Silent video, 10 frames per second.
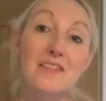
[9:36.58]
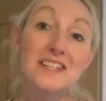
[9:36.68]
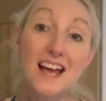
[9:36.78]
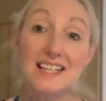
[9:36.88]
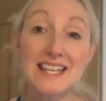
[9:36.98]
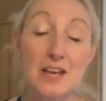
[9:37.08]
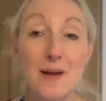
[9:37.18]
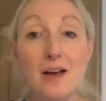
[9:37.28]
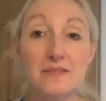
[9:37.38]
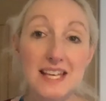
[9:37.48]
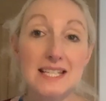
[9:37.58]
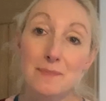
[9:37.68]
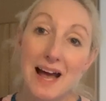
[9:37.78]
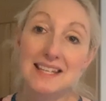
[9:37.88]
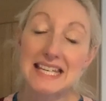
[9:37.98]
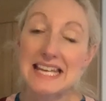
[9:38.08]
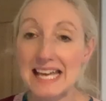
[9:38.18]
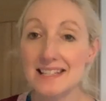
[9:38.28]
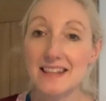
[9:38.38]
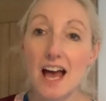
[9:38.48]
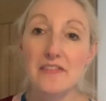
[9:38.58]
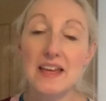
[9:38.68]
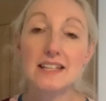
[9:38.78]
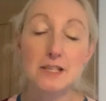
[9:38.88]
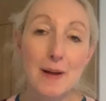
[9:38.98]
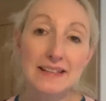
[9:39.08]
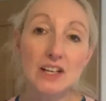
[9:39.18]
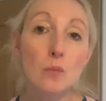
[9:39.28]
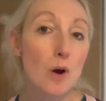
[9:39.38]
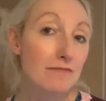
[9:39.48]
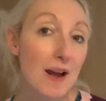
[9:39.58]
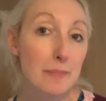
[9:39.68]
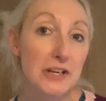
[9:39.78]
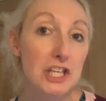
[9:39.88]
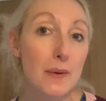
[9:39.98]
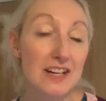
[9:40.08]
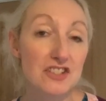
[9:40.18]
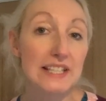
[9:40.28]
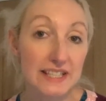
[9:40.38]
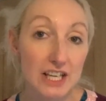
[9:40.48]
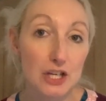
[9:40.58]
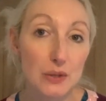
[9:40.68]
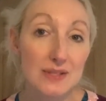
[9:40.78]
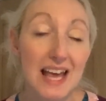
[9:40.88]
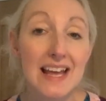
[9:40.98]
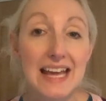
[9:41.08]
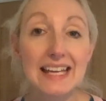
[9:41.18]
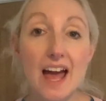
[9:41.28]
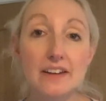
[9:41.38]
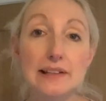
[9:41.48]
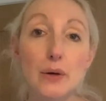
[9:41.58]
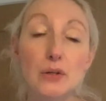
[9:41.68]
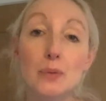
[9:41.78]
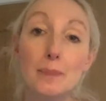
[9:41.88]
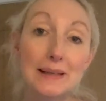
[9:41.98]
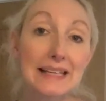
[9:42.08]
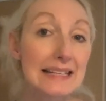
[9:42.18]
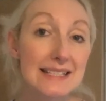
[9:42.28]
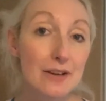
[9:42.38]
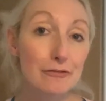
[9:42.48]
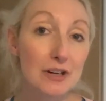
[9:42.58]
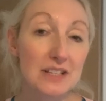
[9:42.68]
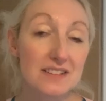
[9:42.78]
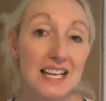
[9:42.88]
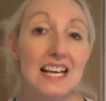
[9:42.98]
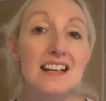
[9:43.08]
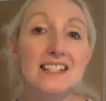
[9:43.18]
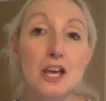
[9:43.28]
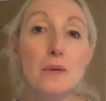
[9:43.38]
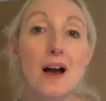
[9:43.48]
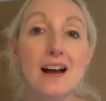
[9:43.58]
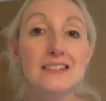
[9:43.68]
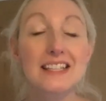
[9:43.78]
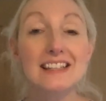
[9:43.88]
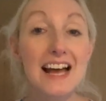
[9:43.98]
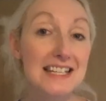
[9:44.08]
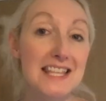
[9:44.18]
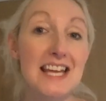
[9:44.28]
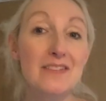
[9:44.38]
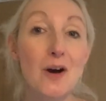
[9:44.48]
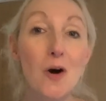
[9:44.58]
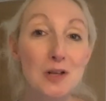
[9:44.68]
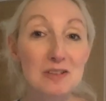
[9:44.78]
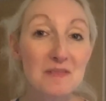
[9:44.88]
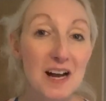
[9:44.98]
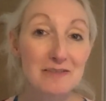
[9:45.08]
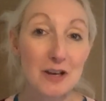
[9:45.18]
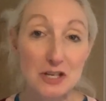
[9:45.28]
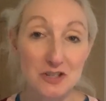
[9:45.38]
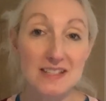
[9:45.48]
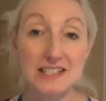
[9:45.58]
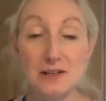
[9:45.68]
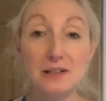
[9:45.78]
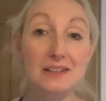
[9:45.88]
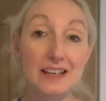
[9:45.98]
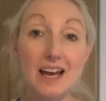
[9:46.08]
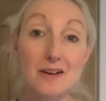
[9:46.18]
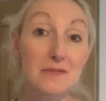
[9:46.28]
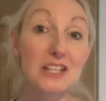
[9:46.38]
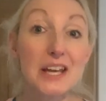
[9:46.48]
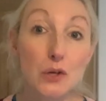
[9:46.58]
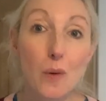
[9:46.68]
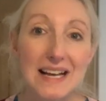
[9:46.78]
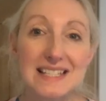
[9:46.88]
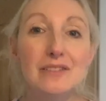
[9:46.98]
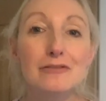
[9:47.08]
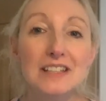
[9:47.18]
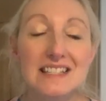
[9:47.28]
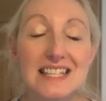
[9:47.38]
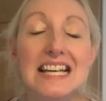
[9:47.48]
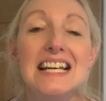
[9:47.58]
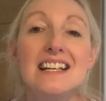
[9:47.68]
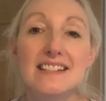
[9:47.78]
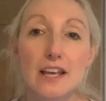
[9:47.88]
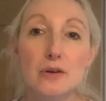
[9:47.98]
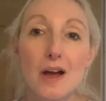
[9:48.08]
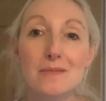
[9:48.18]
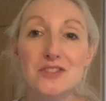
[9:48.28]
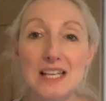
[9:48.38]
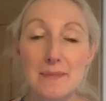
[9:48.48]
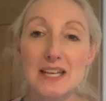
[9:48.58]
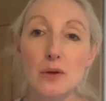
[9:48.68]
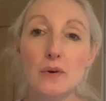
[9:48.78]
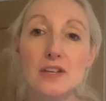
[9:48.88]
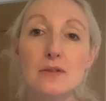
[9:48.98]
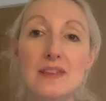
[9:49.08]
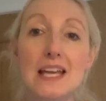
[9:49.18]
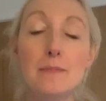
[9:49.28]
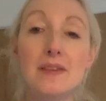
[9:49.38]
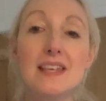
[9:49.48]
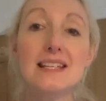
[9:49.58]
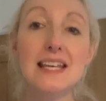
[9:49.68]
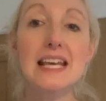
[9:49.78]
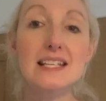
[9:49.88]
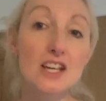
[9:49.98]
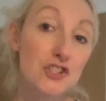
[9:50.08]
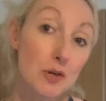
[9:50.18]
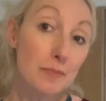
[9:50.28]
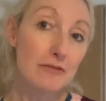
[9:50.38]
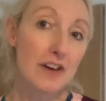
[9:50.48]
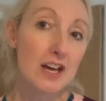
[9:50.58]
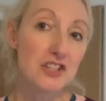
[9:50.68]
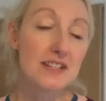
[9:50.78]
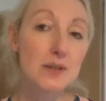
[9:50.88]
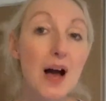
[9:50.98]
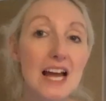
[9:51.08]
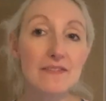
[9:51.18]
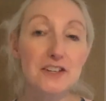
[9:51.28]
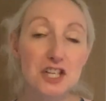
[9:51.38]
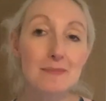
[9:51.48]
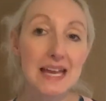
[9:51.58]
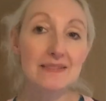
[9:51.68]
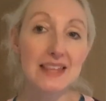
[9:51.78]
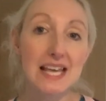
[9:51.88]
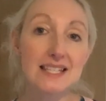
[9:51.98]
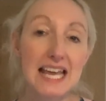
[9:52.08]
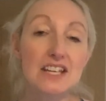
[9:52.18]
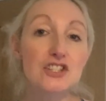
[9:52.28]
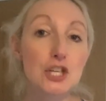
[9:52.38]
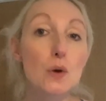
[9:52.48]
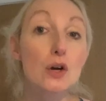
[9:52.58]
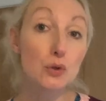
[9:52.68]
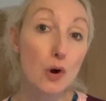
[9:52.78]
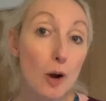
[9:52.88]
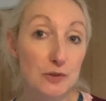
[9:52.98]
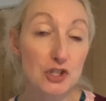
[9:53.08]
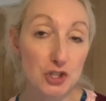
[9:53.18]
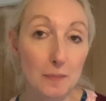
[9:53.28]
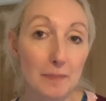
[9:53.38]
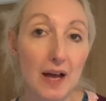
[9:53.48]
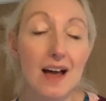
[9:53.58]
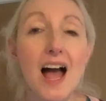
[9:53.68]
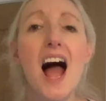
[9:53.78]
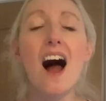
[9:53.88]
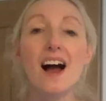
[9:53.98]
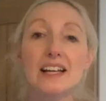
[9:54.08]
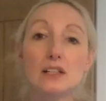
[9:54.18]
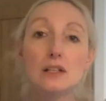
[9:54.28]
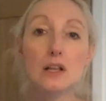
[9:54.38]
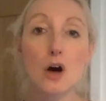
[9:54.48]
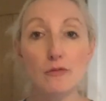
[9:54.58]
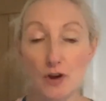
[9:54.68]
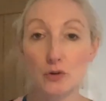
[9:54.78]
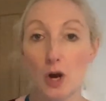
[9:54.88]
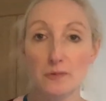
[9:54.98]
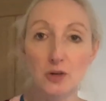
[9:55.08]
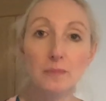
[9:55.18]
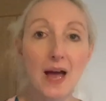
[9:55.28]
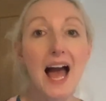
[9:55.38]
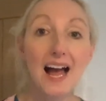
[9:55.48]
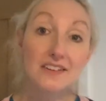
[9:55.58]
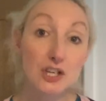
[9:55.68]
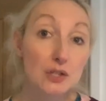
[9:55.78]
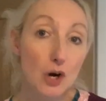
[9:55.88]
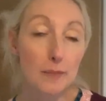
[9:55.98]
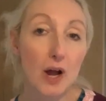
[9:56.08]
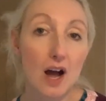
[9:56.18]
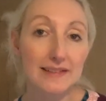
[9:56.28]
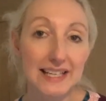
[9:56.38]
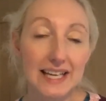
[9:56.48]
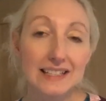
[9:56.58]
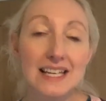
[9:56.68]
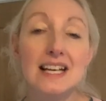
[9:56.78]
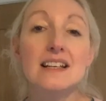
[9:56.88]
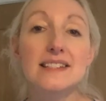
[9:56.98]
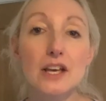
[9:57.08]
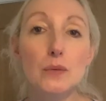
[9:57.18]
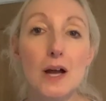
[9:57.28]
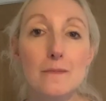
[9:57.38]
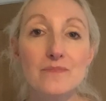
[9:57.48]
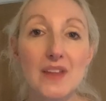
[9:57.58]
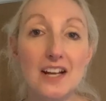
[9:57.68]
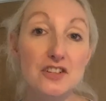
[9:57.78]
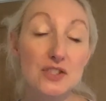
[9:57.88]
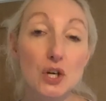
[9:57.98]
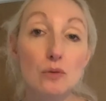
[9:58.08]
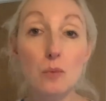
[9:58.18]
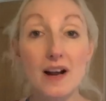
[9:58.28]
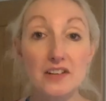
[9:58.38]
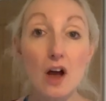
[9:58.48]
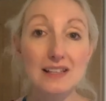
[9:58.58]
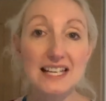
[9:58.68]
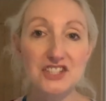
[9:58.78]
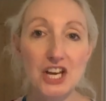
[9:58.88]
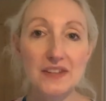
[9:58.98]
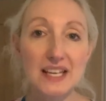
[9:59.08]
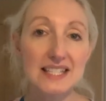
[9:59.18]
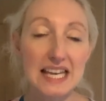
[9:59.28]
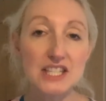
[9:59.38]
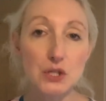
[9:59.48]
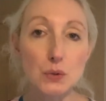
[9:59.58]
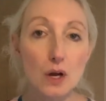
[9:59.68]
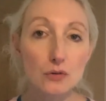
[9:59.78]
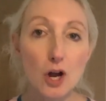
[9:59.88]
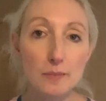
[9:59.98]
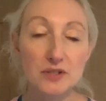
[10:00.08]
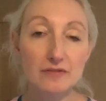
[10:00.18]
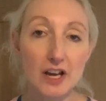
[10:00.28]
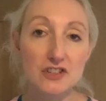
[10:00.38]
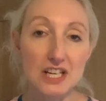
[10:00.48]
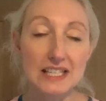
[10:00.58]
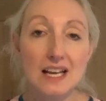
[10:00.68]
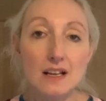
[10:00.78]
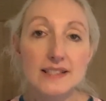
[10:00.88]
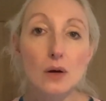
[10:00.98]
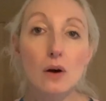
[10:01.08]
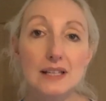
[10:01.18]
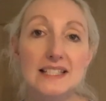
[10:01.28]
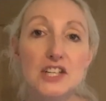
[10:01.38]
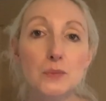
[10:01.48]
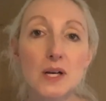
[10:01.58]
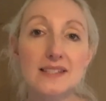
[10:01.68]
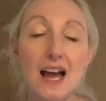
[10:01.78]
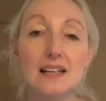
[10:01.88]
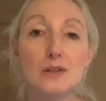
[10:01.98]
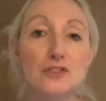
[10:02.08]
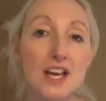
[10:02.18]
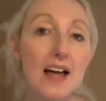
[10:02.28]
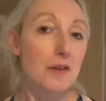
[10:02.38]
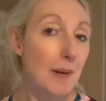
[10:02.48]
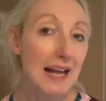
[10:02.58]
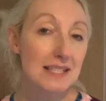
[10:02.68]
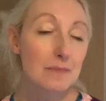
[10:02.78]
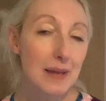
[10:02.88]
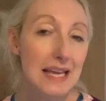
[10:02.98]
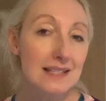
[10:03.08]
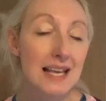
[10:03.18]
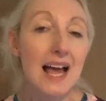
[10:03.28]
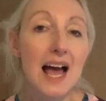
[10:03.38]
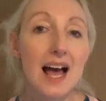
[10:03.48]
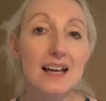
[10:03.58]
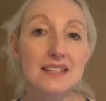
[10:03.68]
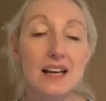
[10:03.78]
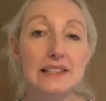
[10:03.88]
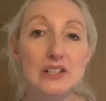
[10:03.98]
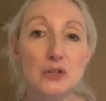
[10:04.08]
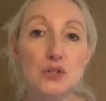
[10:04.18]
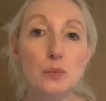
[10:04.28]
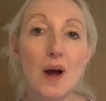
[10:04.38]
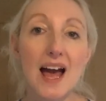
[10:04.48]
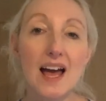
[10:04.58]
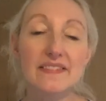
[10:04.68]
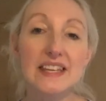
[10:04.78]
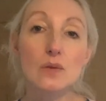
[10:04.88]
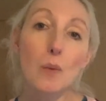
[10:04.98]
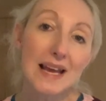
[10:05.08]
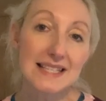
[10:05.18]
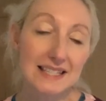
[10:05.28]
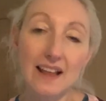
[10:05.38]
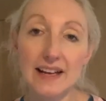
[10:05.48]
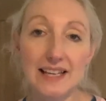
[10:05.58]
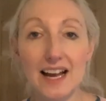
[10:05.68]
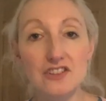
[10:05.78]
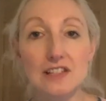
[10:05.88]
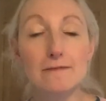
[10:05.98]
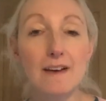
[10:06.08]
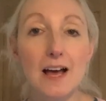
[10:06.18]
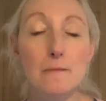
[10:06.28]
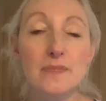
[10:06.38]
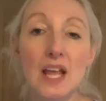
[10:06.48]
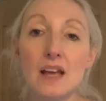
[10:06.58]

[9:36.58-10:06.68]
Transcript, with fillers: Now the nice thing about this pattern is that I think depending on what fabric you actually use, it can look completely different. So I'd like to think that all of my versions do look, um, you know, quite different. So um, do let me know what you think, but this is a jumper version. So I've actually made this into a cropped jumper. I love a crop jumper and a crop cardigan. So um, I just thought, why not? Let's turn this into a cropped version. So all I did was I looked the pattern piece and I looked where the waistline actually fell.